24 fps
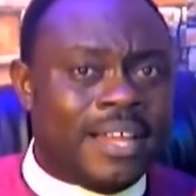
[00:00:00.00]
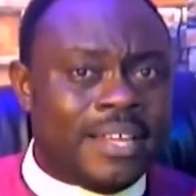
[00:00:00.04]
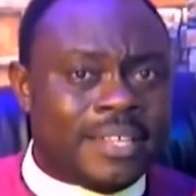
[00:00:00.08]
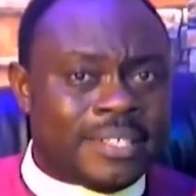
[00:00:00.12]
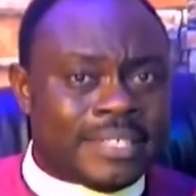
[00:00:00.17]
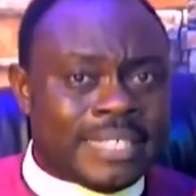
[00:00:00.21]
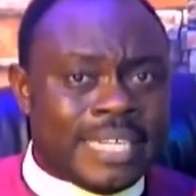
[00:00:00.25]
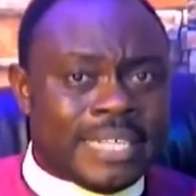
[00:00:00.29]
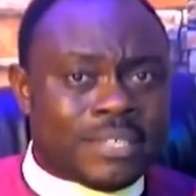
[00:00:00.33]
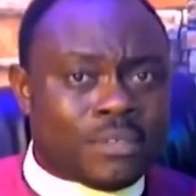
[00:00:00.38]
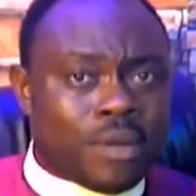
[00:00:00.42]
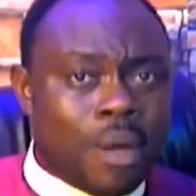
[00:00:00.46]

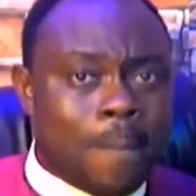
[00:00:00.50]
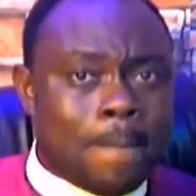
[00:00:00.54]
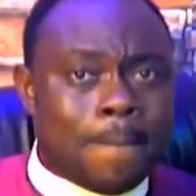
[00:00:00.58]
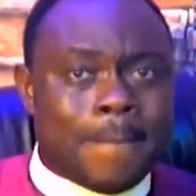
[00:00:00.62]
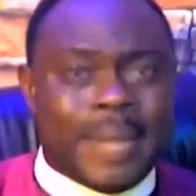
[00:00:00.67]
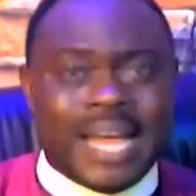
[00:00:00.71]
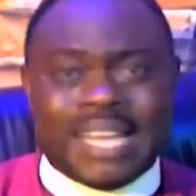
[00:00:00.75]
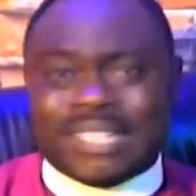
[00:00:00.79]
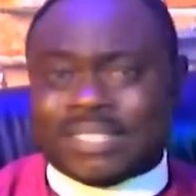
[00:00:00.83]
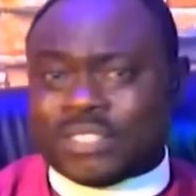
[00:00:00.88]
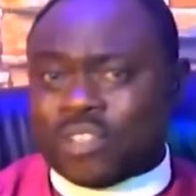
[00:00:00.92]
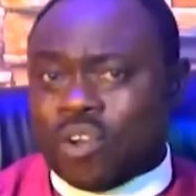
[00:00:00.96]
the
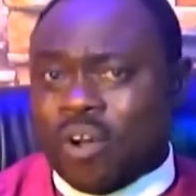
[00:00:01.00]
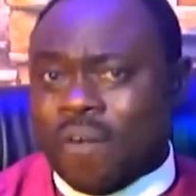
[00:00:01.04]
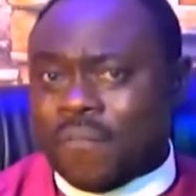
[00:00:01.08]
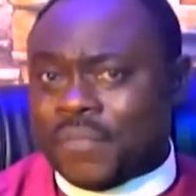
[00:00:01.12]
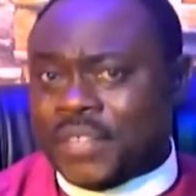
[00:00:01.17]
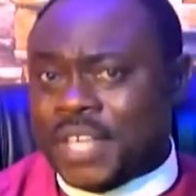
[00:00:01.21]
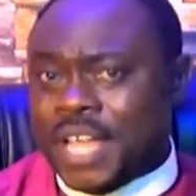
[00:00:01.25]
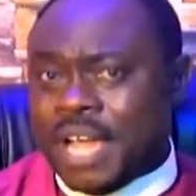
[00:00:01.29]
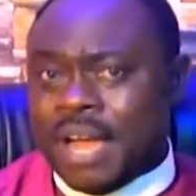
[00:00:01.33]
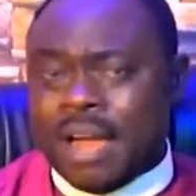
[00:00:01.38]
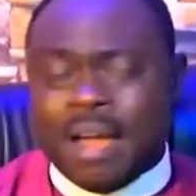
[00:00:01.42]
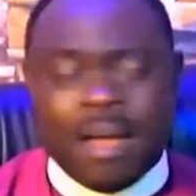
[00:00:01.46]
numbers of
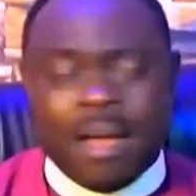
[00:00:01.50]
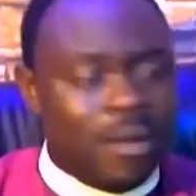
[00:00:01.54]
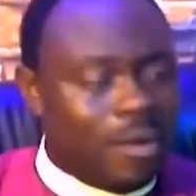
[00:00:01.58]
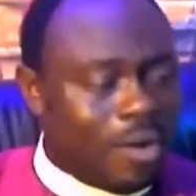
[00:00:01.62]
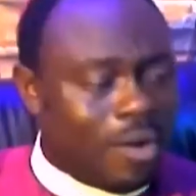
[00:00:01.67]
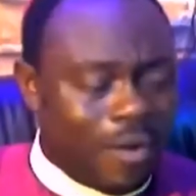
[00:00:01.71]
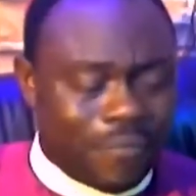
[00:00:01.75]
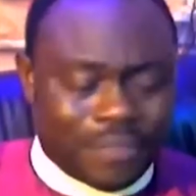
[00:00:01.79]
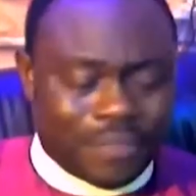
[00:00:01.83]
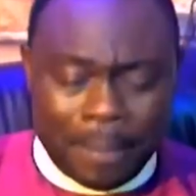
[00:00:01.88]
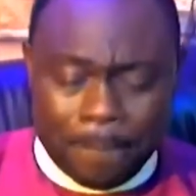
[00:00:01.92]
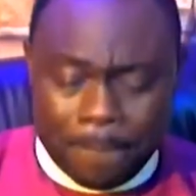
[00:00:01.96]
their
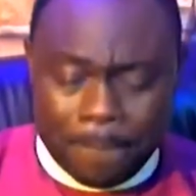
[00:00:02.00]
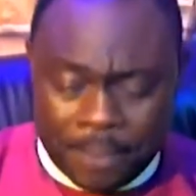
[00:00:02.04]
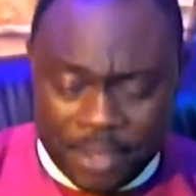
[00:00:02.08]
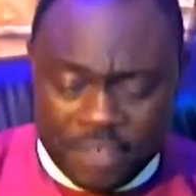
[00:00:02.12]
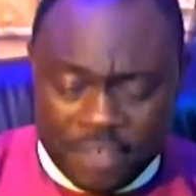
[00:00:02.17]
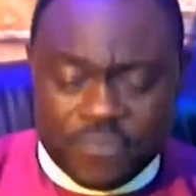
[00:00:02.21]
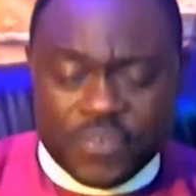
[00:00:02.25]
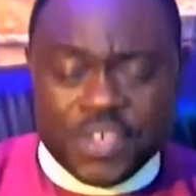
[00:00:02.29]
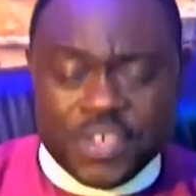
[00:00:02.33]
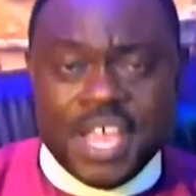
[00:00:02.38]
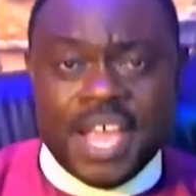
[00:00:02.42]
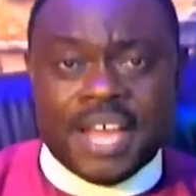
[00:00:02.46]

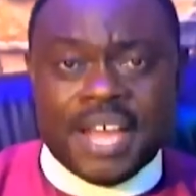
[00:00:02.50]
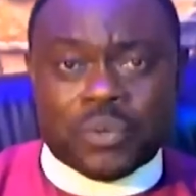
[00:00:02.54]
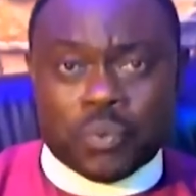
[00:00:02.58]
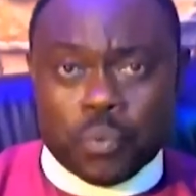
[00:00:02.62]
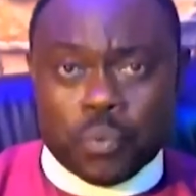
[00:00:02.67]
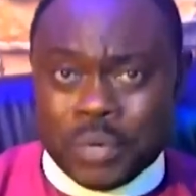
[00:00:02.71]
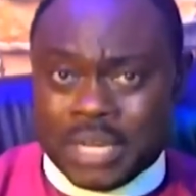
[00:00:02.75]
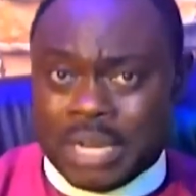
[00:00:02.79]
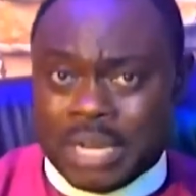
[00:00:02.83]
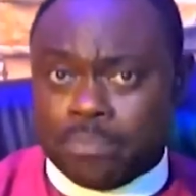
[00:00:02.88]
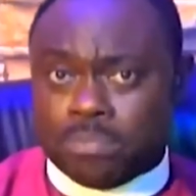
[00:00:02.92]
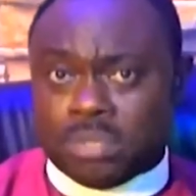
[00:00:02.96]
BVN with
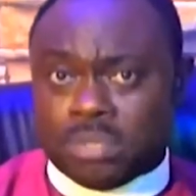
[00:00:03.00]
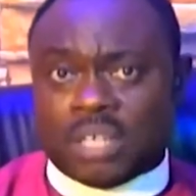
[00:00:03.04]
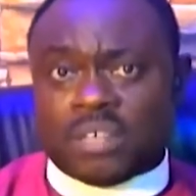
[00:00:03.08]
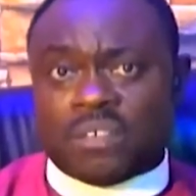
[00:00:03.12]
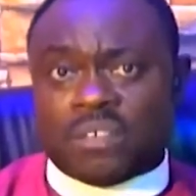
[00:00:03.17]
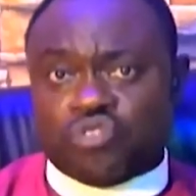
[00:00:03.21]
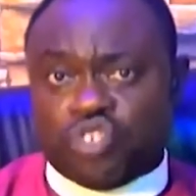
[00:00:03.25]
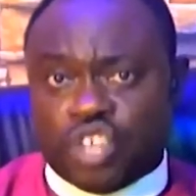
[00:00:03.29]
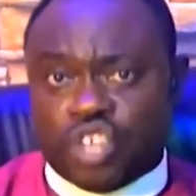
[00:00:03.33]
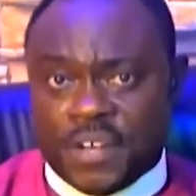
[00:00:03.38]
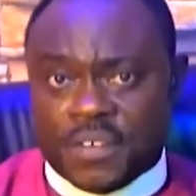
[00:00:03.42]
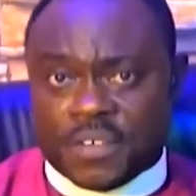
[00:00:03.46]
the blood of
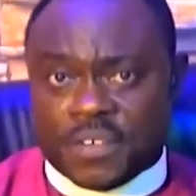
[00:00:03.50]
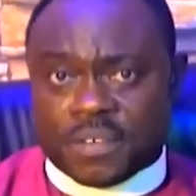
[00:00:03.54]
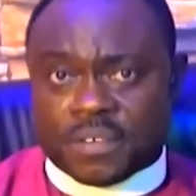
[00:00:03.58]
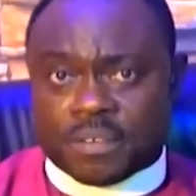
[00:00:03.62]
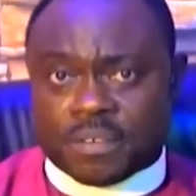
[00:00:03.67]
Jesus,